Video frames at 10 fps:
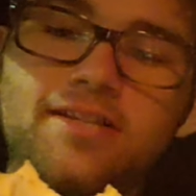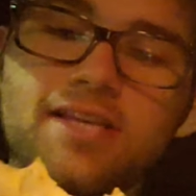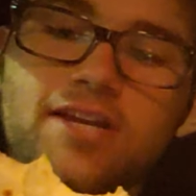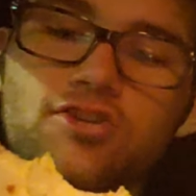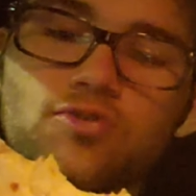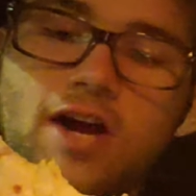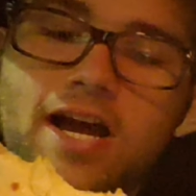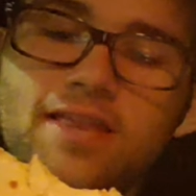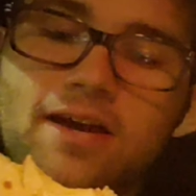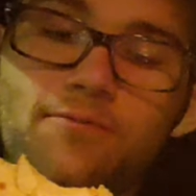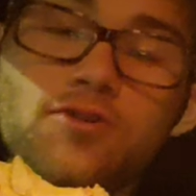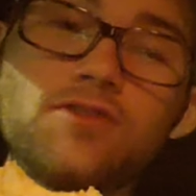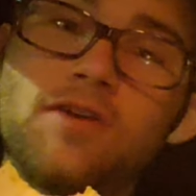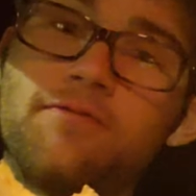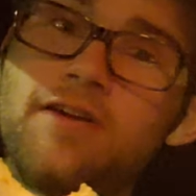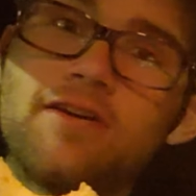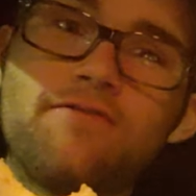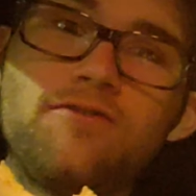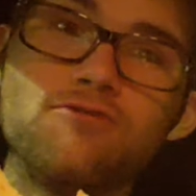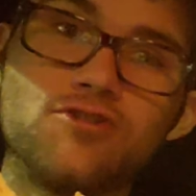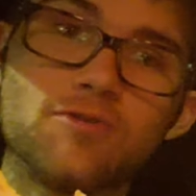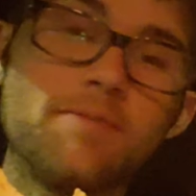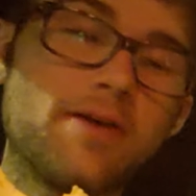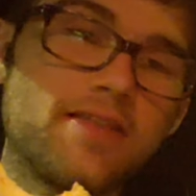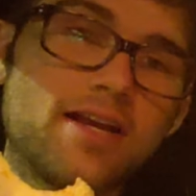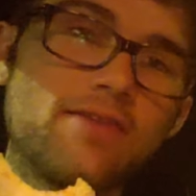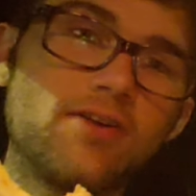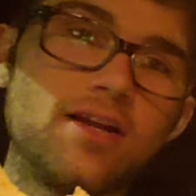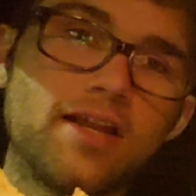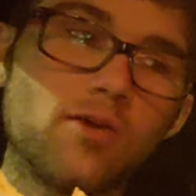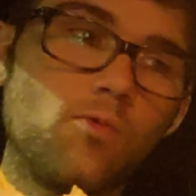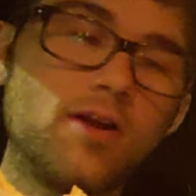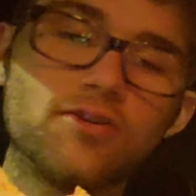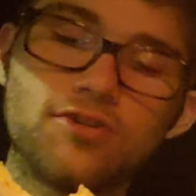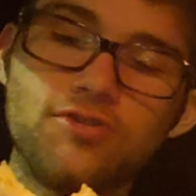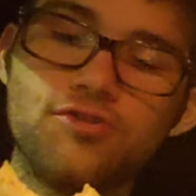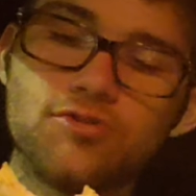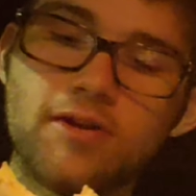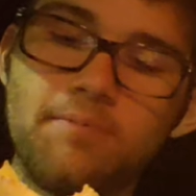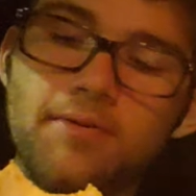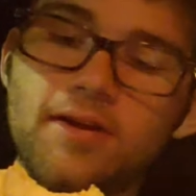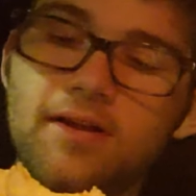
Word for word: like dried. First of all, very few shrimp. I think I've gotten like one or two shrimp.